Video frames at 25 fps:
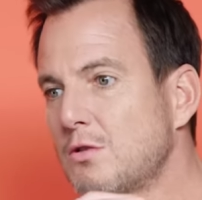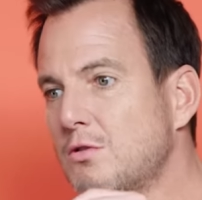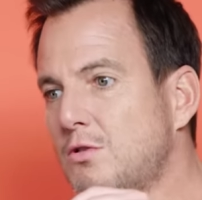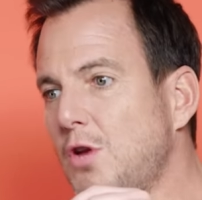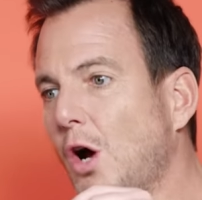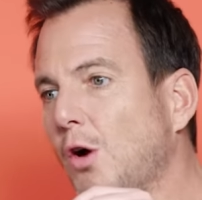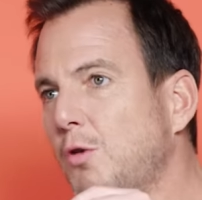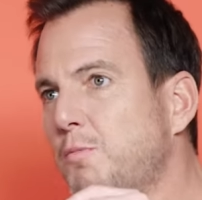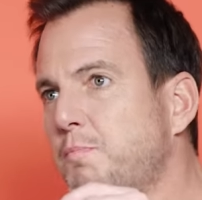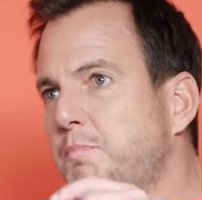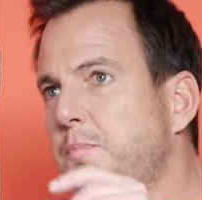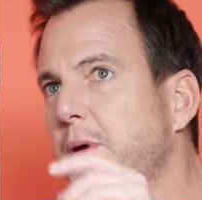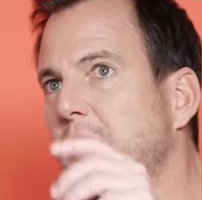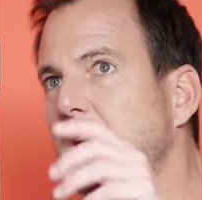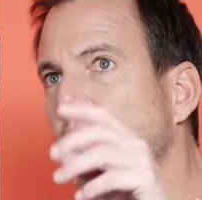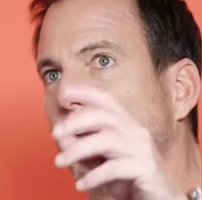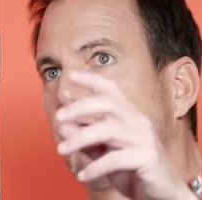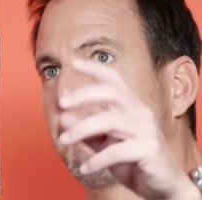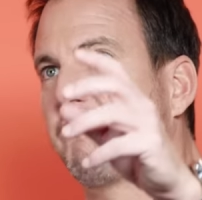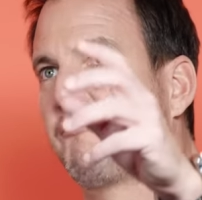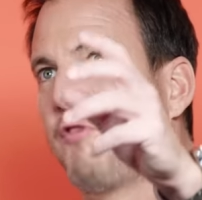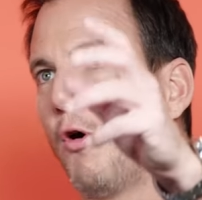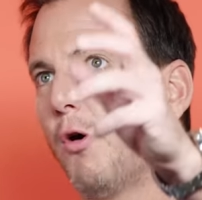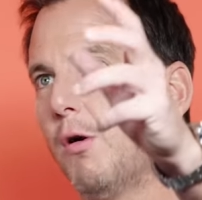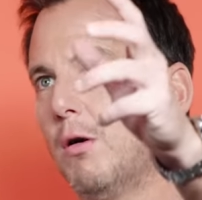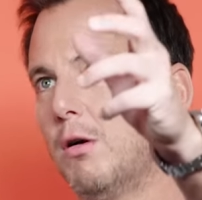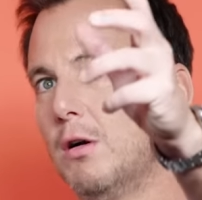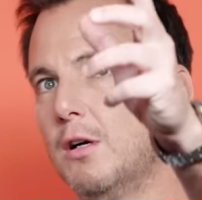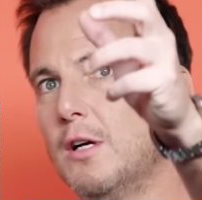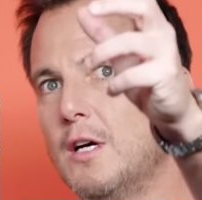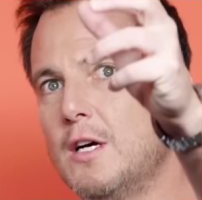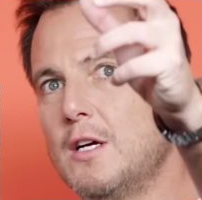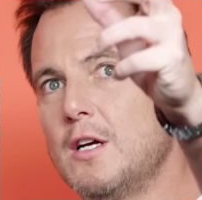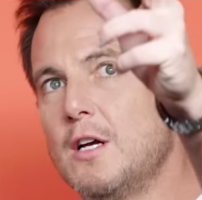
Don't be a fool.